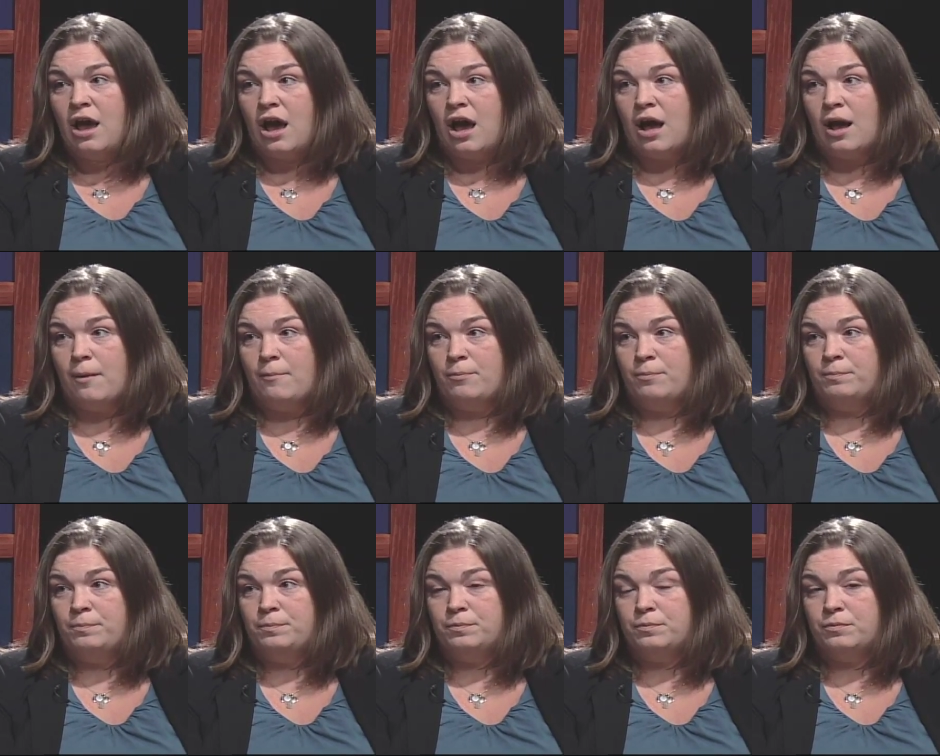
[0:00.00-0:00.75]

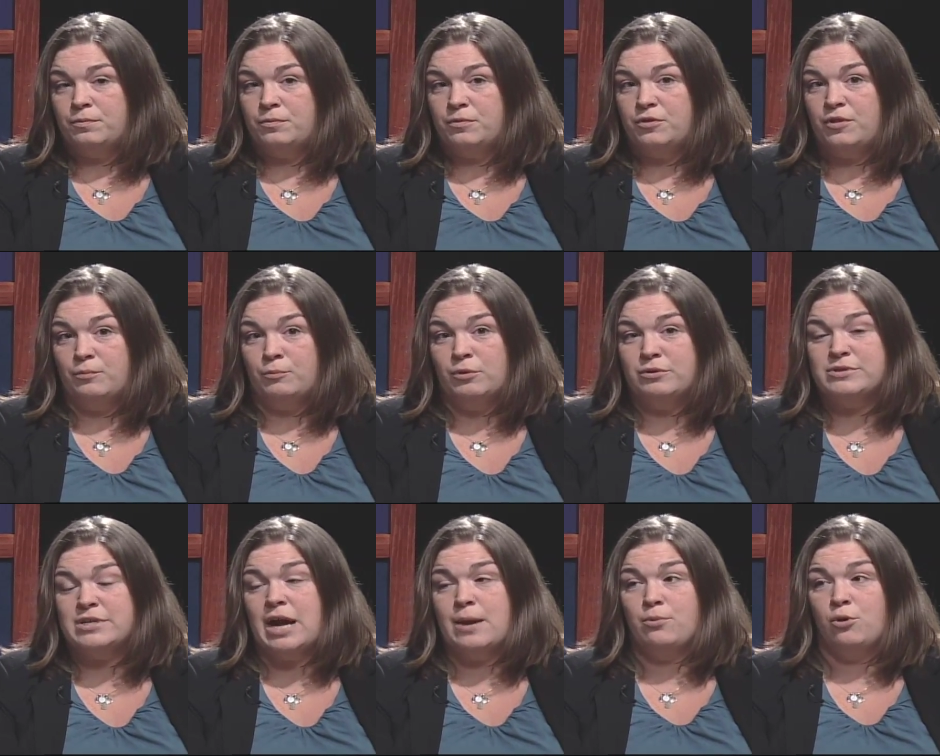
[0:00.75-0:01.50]
Um, the
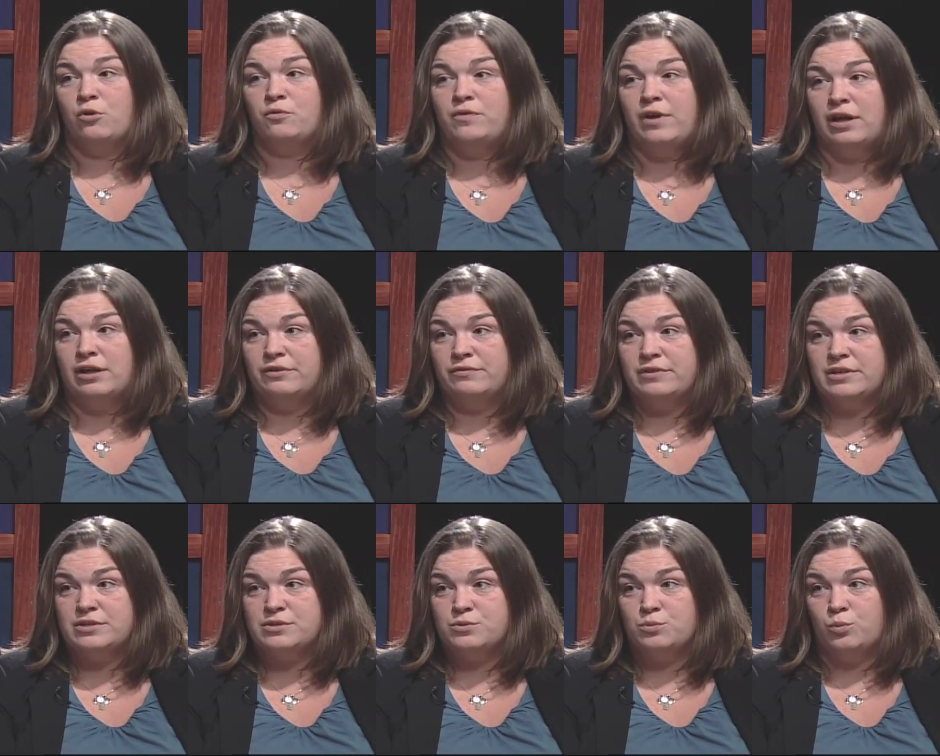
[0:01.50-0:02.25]
most high profile of
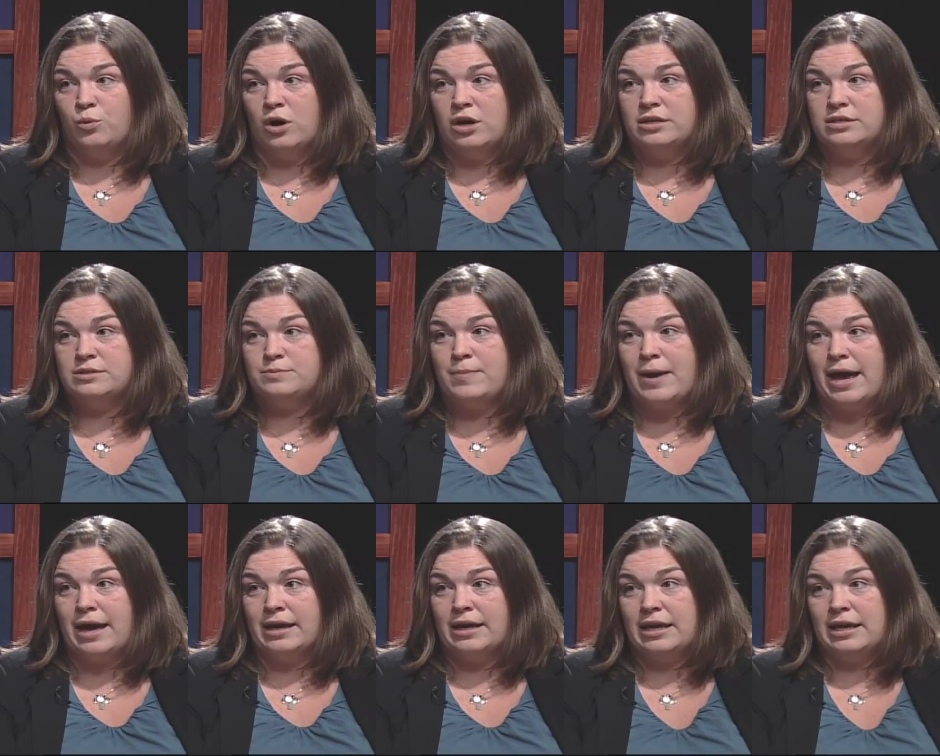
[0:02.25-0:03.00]
this was
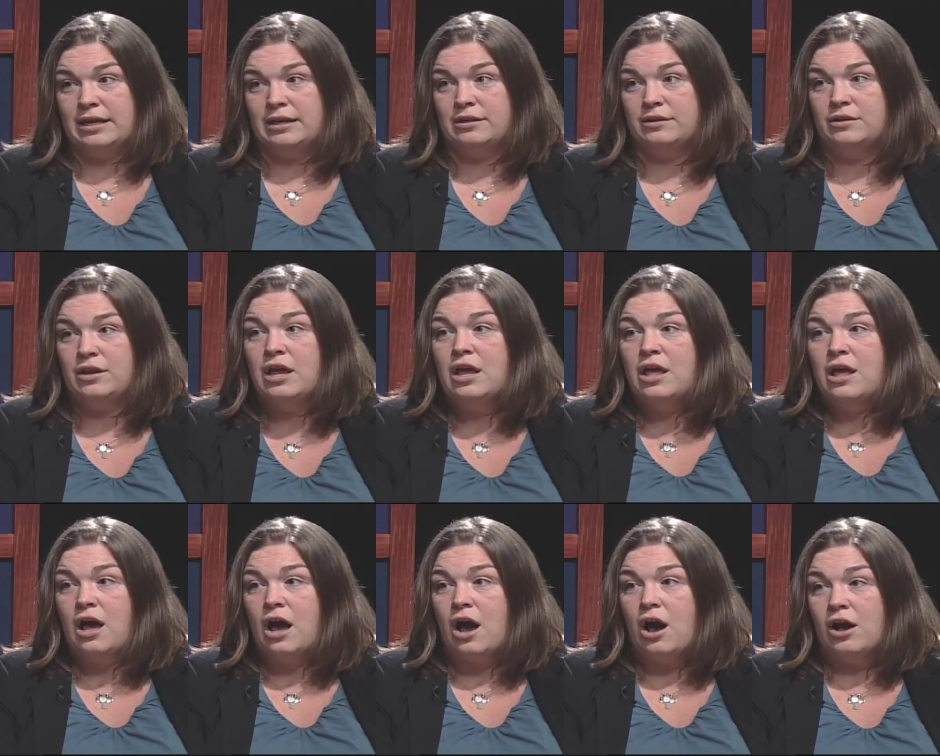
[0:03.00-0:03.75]
back in
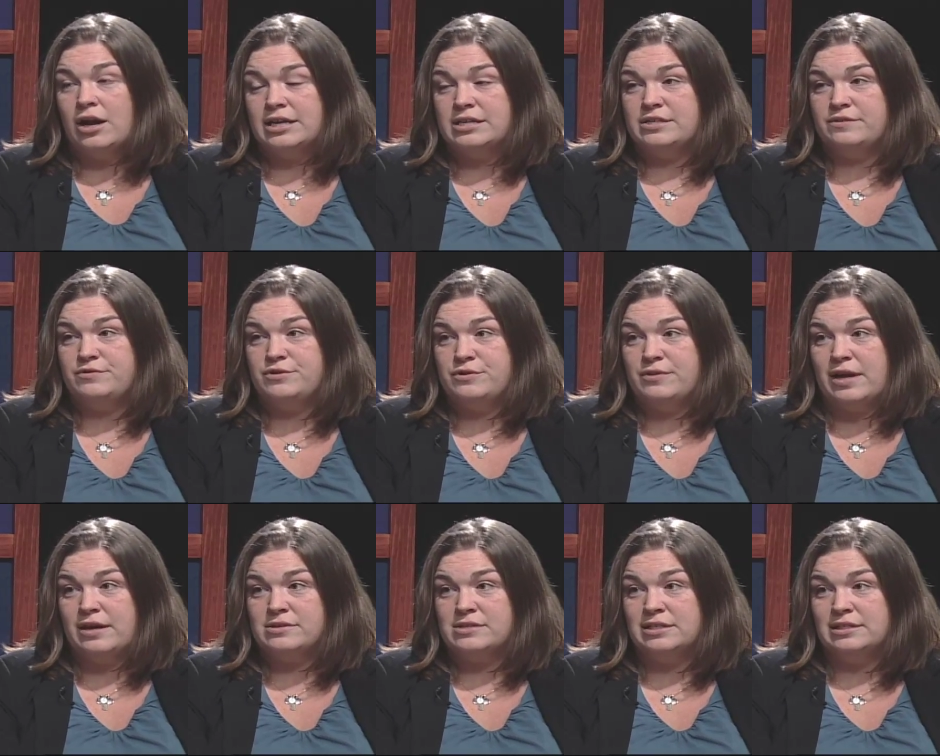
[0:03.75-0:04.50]
August of
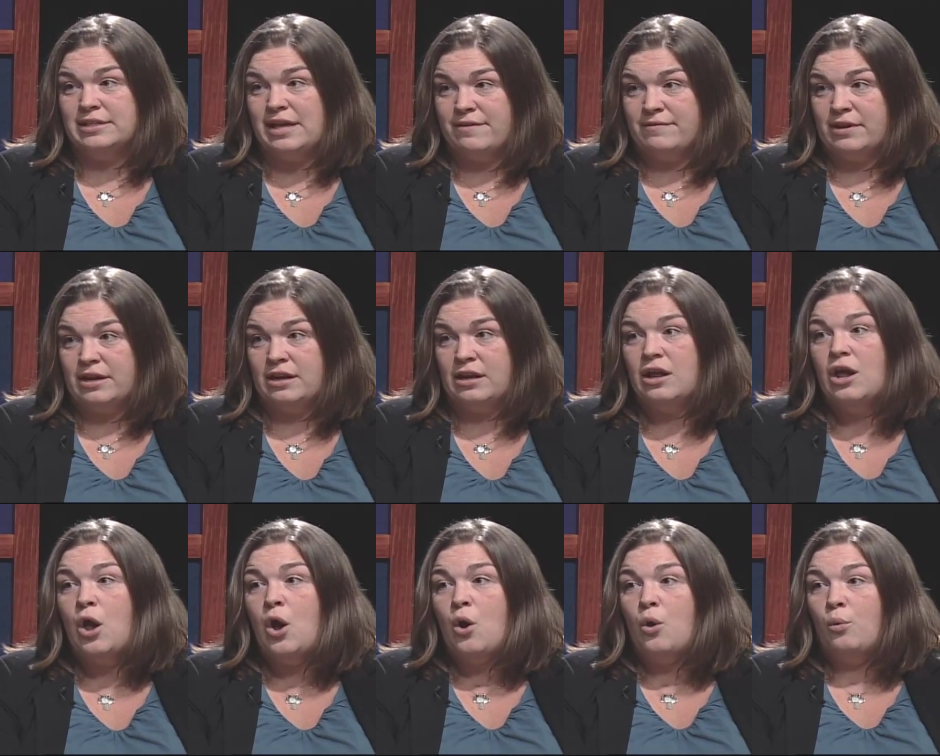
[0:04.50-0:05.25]
2011
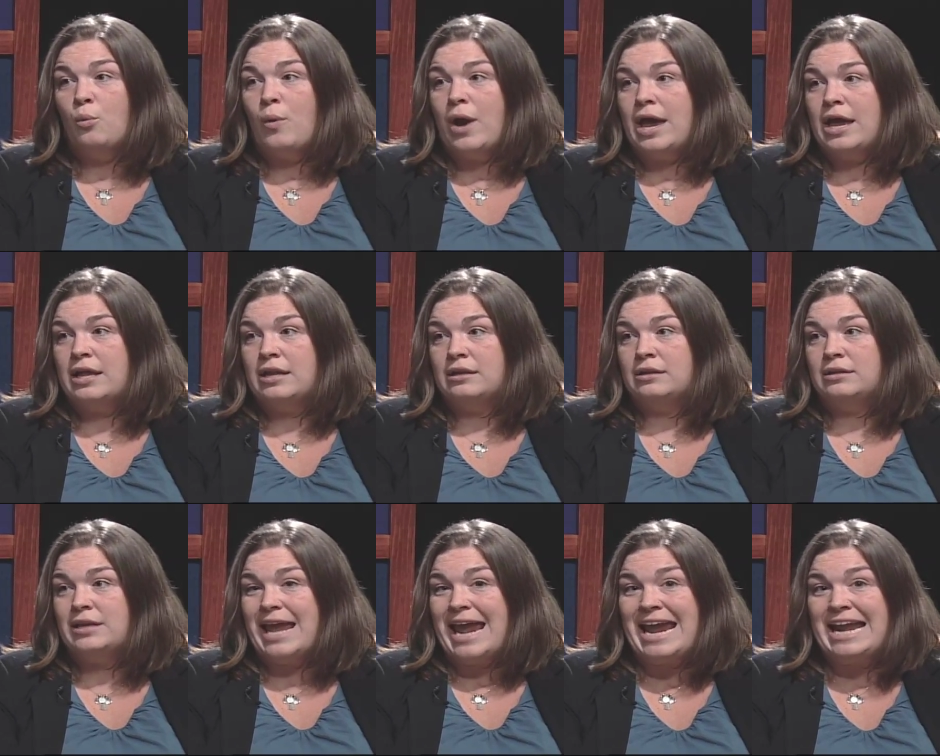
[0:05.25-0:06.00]

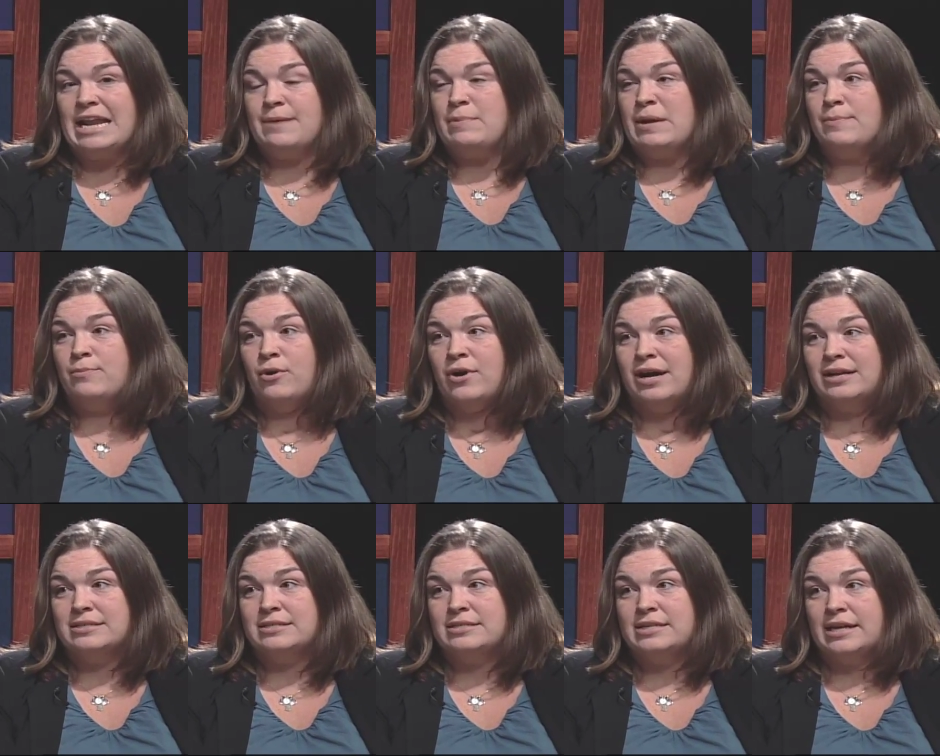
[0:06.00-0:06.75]
when 80 people
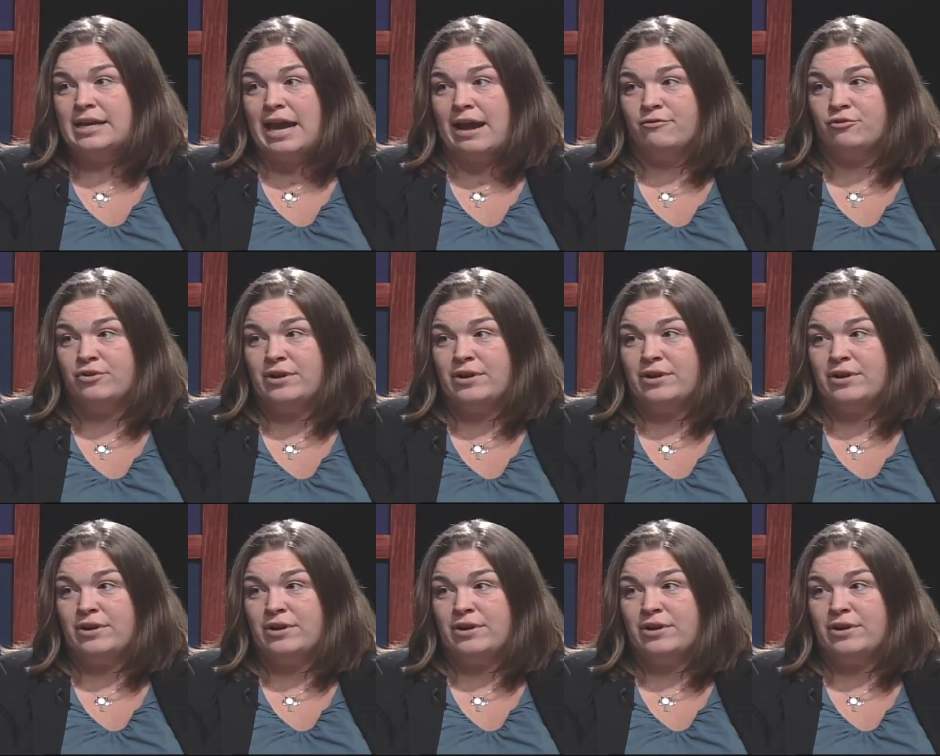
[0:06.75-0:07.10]
got sick after